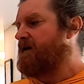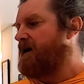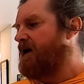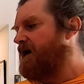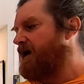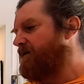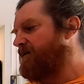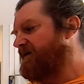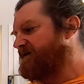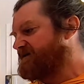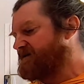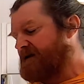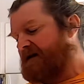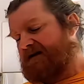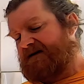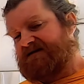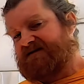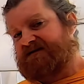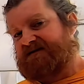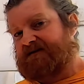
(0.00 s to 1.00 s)
That's
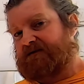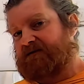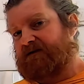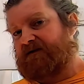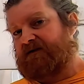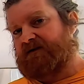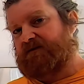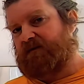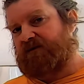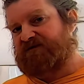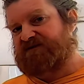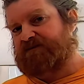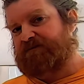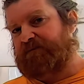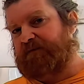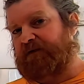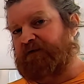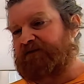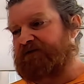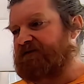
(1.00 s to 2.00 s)
not necessarily the
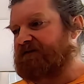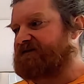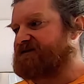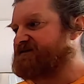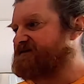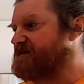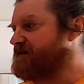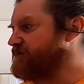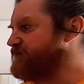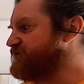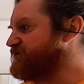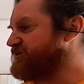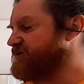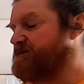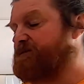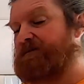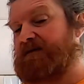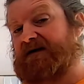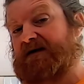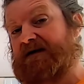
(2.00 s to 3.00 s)
most perfect
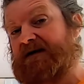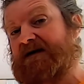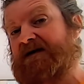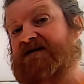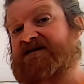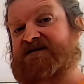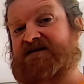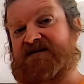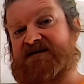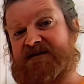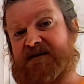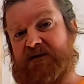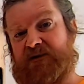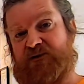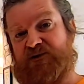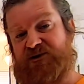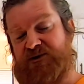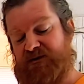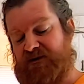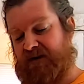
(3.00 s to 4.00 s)
solution, but it is a
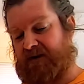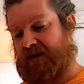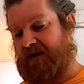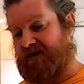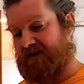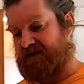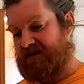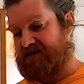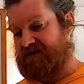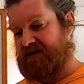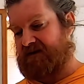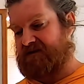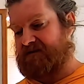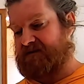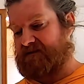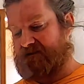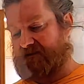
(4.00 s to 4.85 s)
solution that can exist.